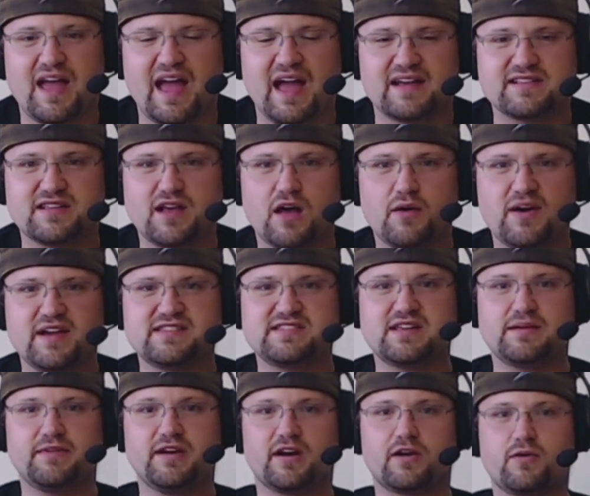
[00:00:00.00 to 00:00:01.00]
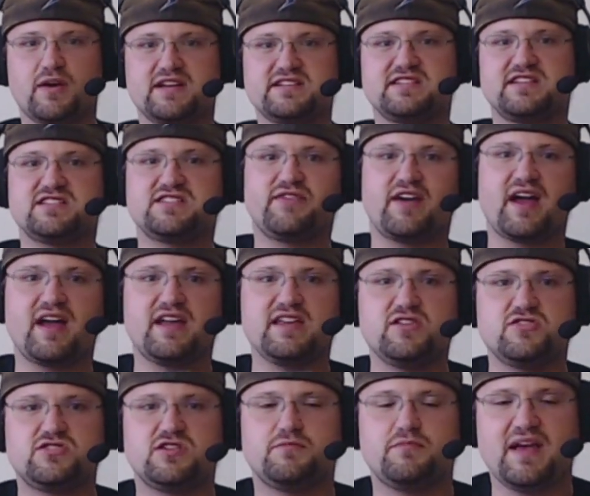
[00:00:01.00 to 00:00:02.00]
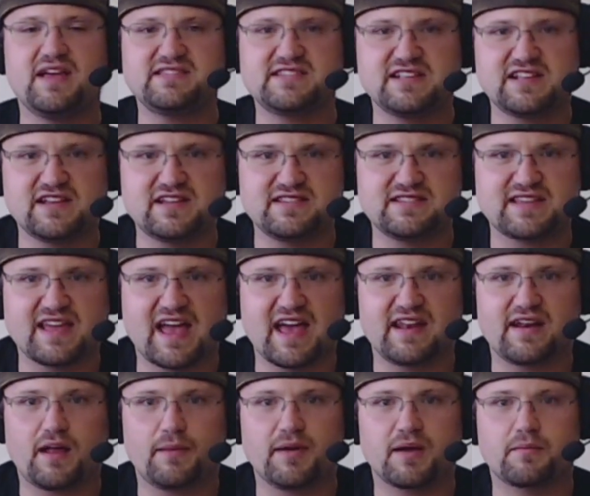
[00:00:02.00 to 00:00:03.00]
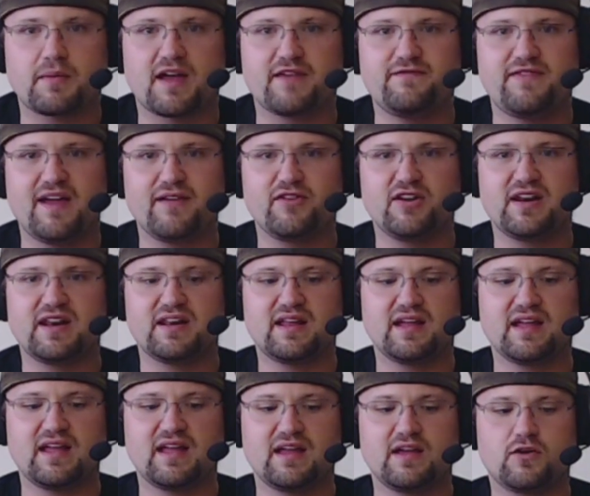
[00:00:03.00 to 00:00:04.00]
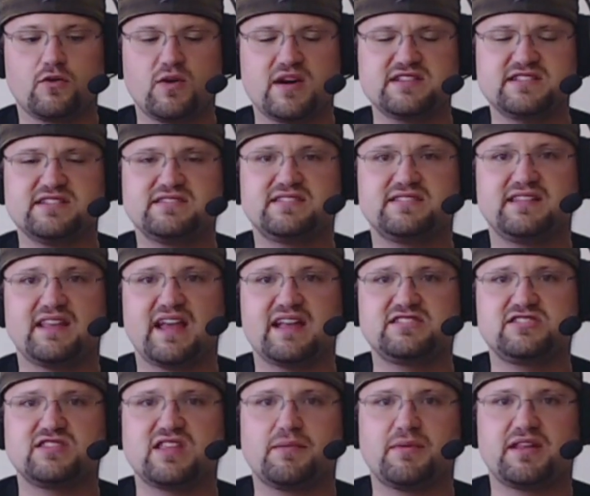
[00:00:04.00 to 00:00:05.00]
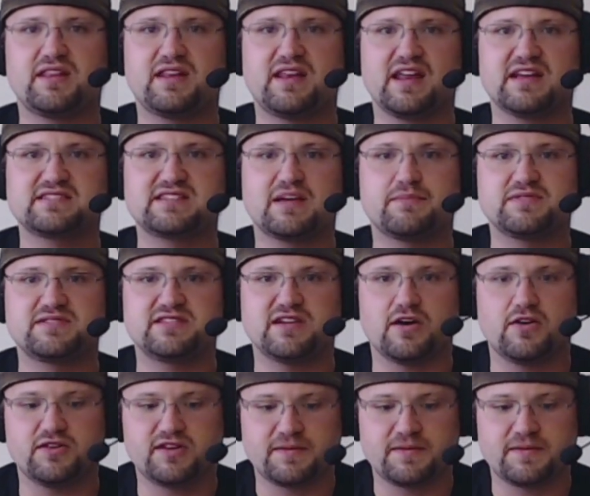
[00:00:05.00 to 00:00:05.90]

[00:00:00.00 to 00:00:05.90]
As always, send me your questions via YouTube messages, and I'll pick my favorite questions and answer them on the next episode.